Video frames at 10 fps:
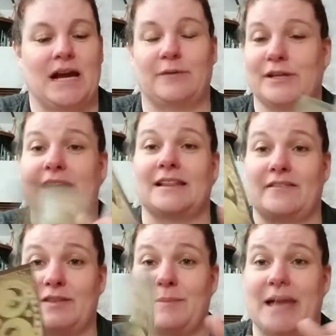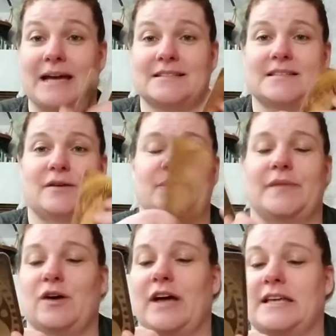I really love the backs though.
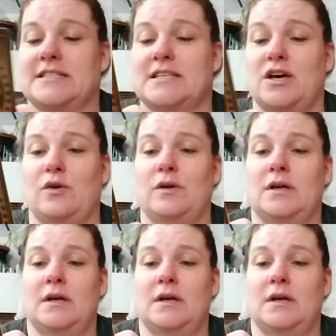Okay, so